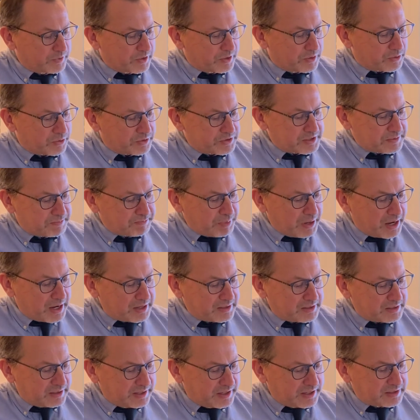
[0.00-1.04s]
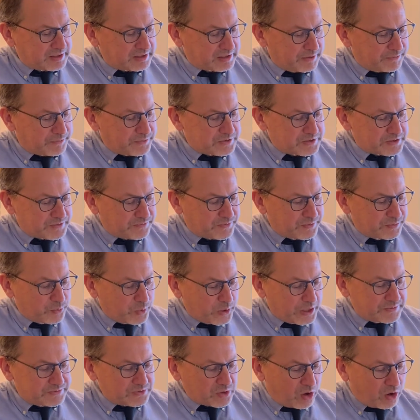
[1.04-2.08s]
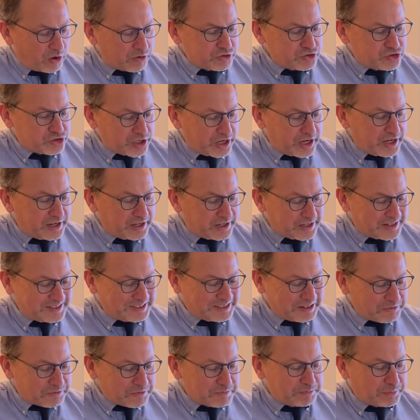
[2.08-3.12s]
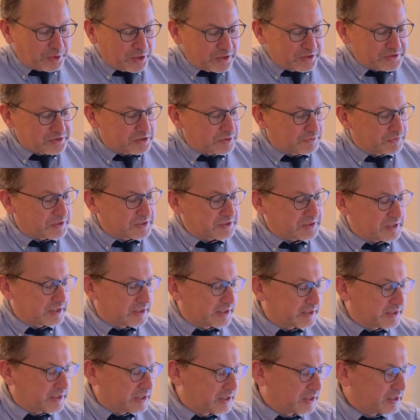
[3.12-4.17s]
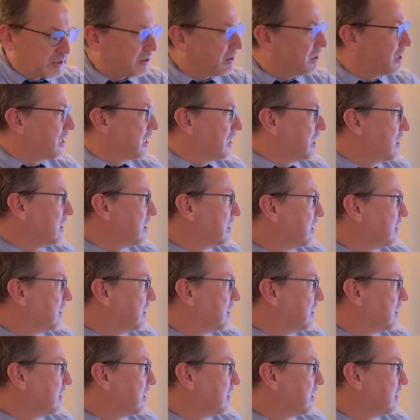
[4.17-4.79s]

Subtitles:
There is a path length difference from waves originating at different parts of the slit. D.